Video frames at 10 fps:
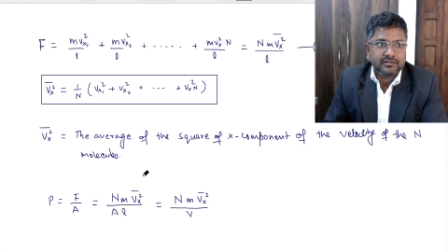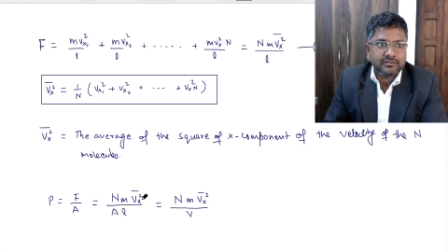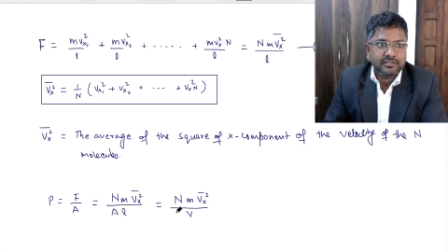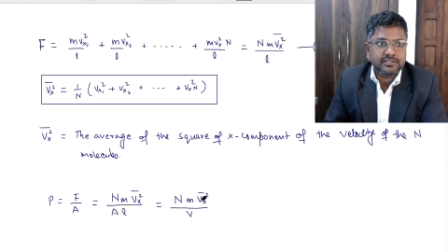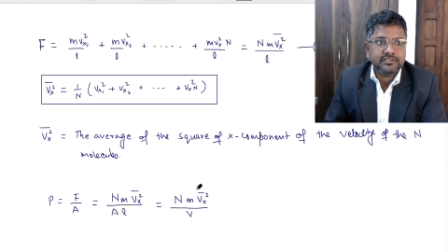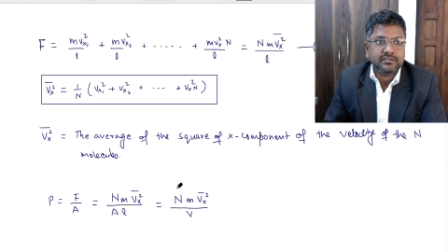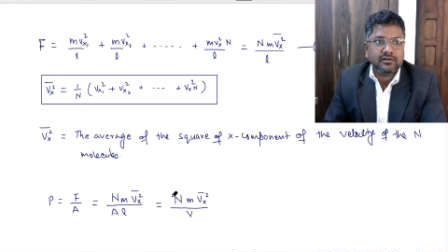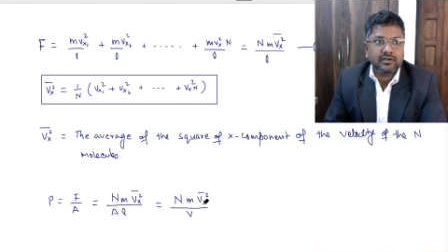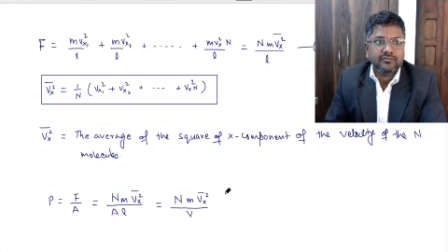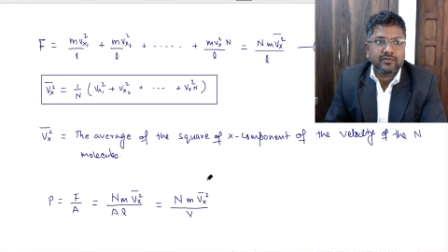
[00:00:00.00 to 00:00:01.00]
This is
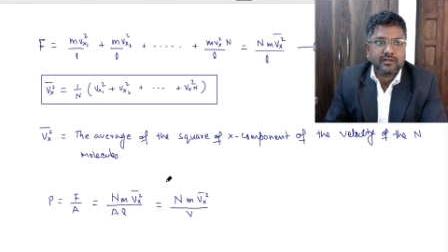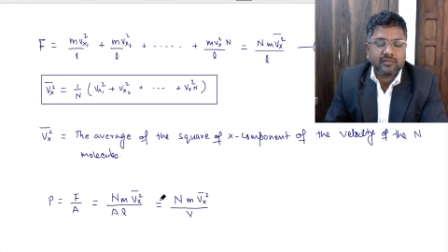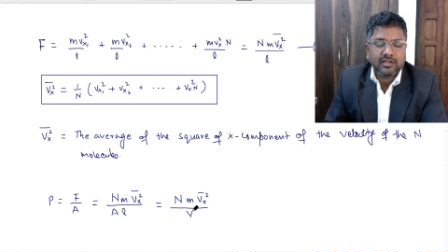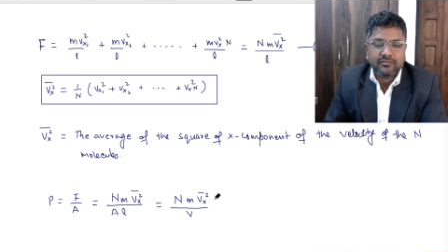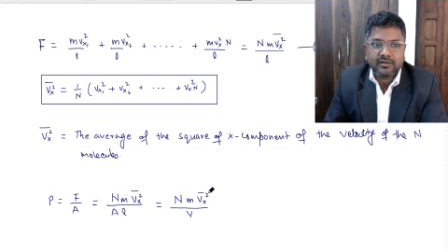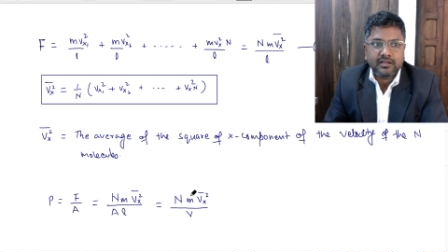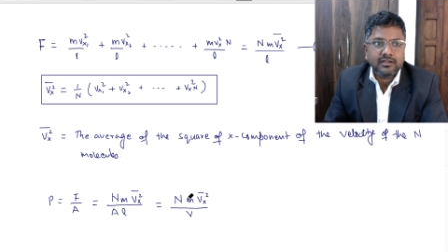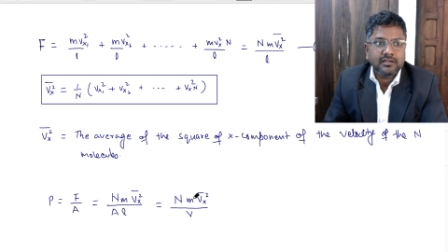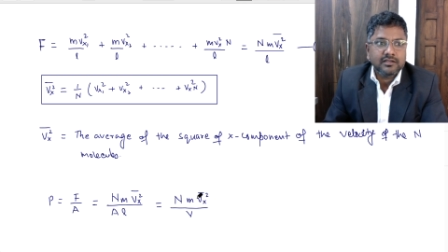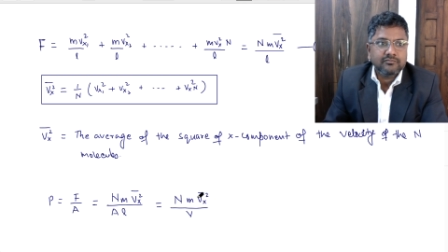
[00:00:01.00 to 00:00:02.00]
called formula for
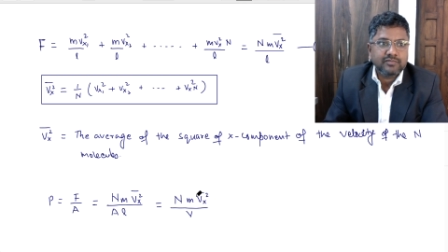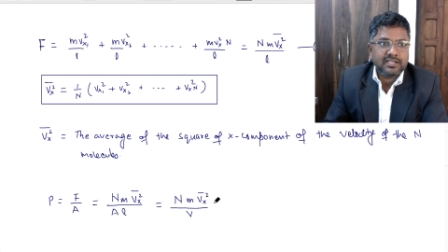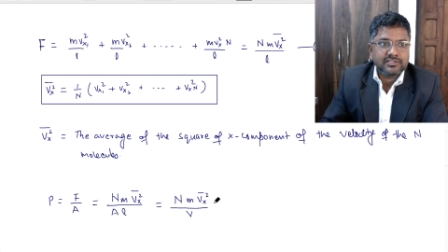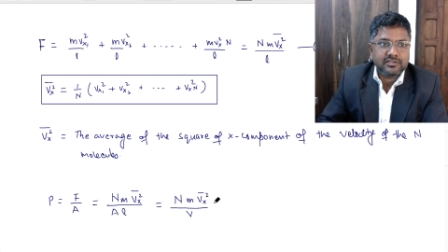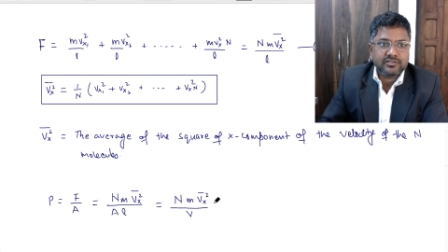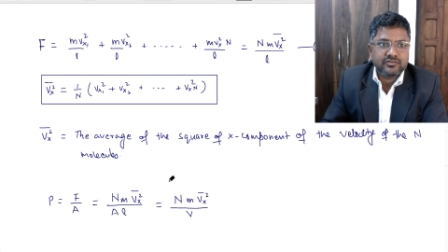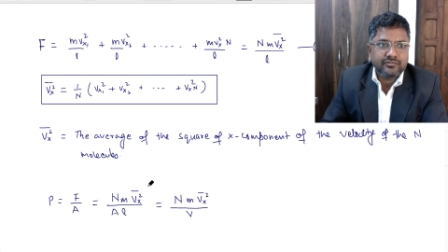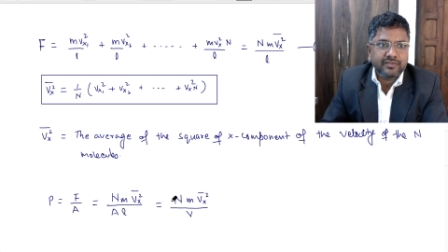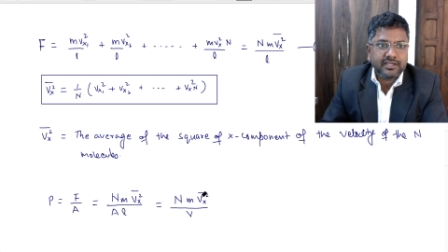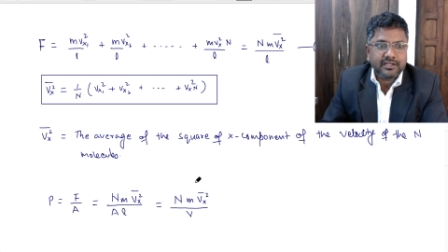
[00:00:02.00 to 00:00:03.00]
pressure. So
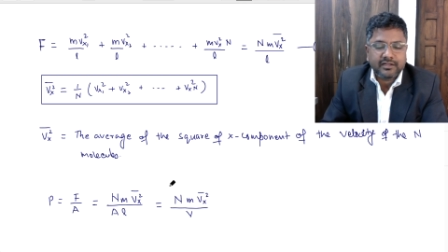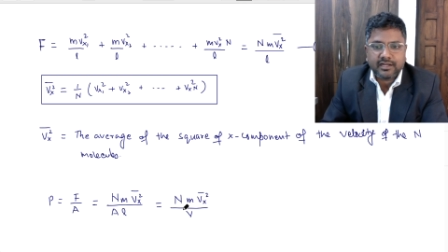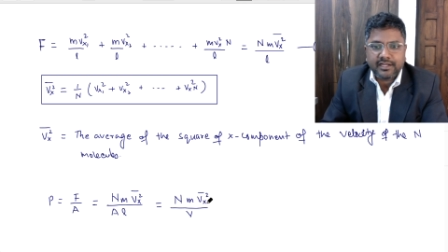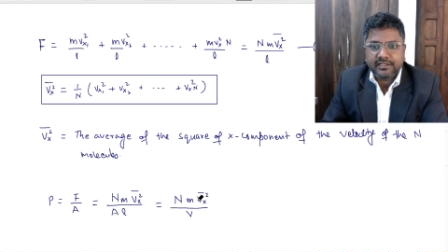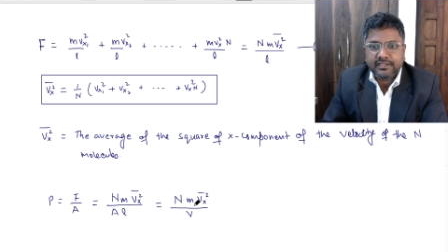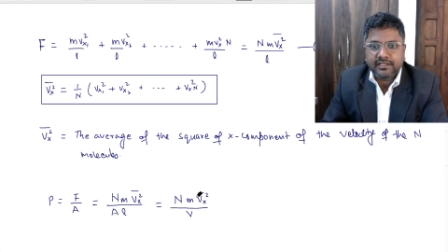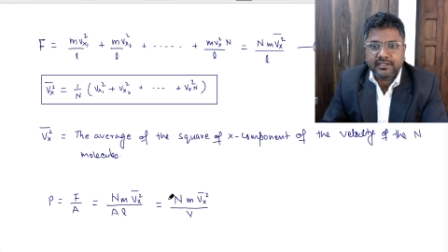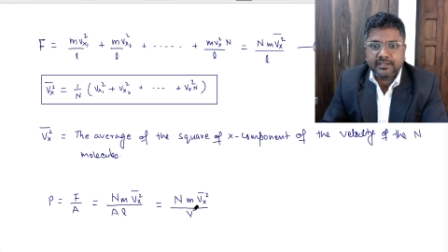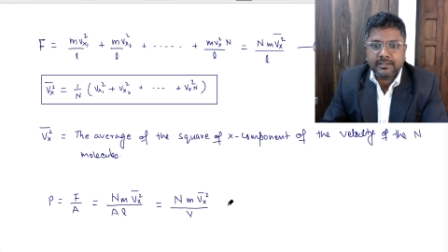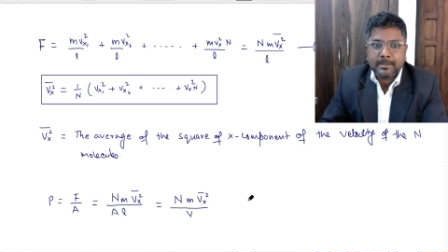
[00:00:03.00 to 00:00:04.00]
we can write
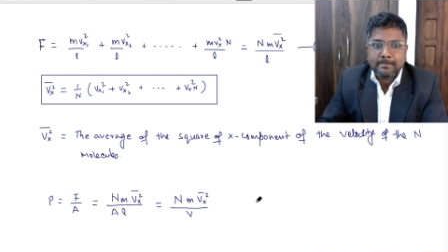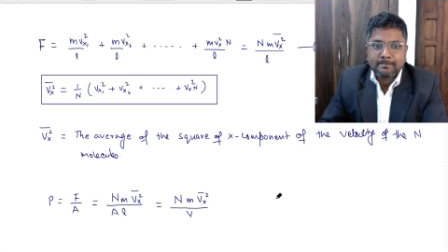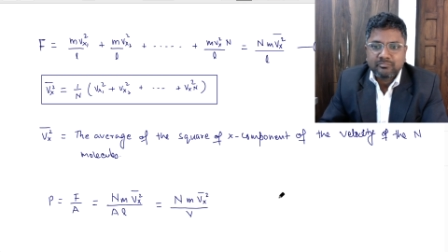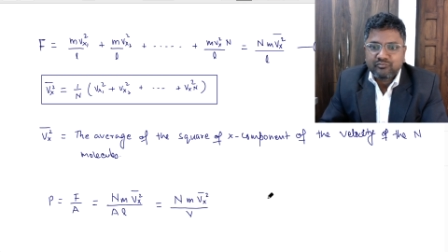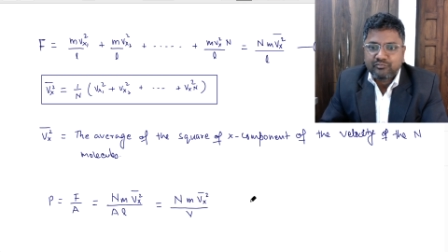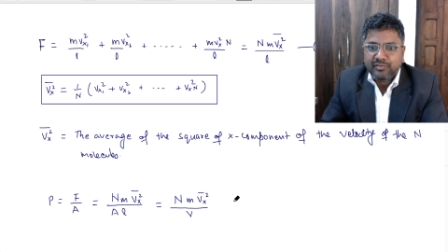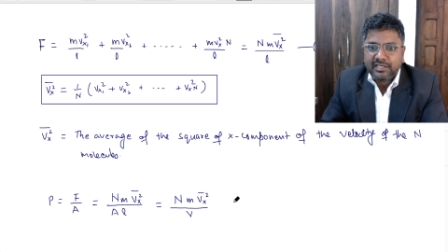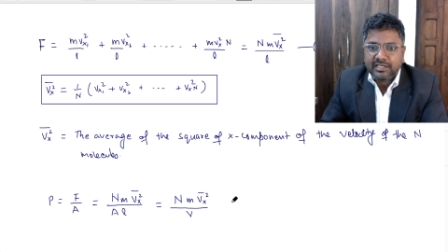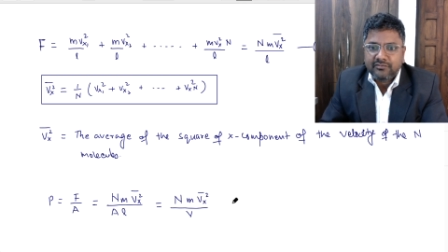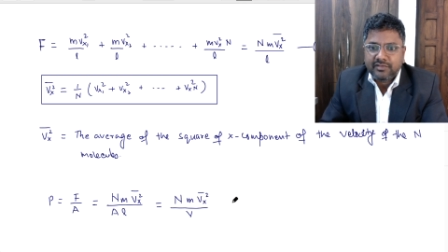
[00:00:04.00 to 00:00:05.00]
here
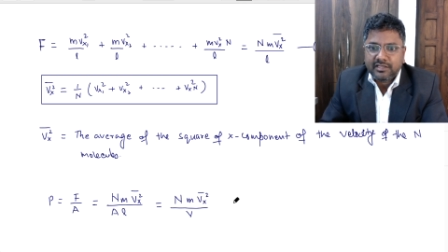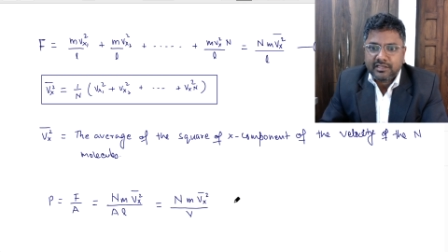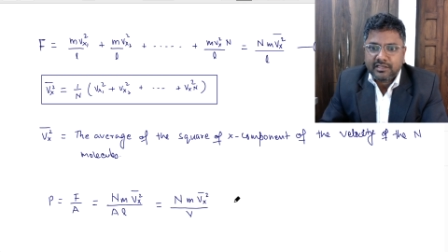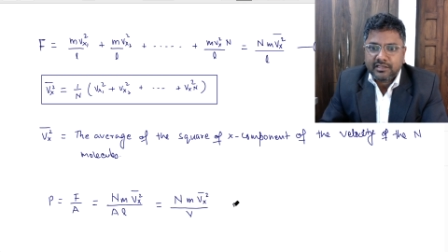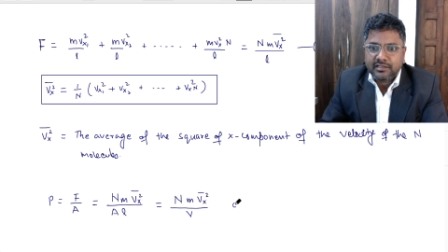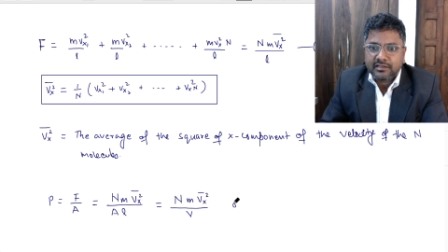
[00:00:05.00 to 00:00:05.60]
PV,